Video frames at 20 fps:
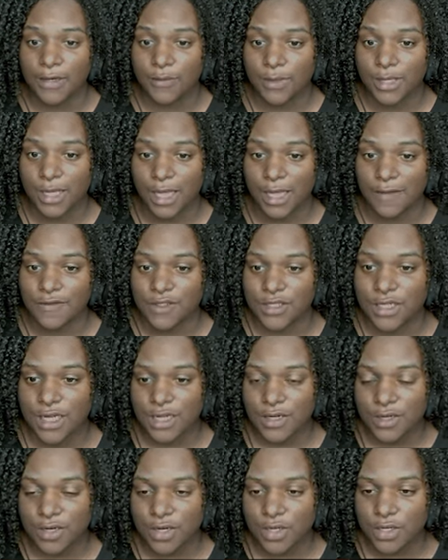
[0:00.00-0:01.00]
we have
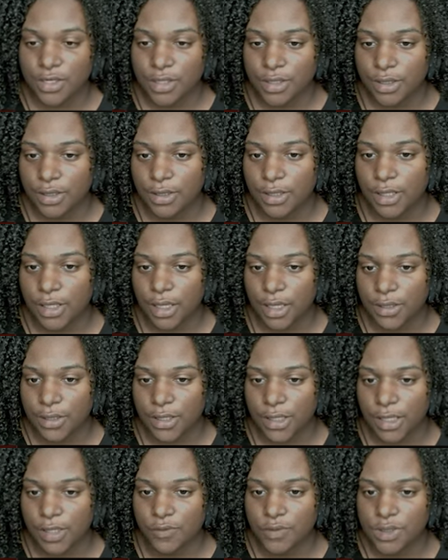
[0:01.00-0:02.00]
Standard. And
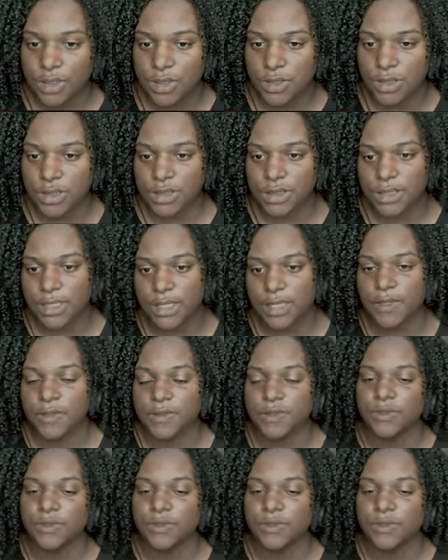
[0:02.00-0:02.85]
then Resilient Scales,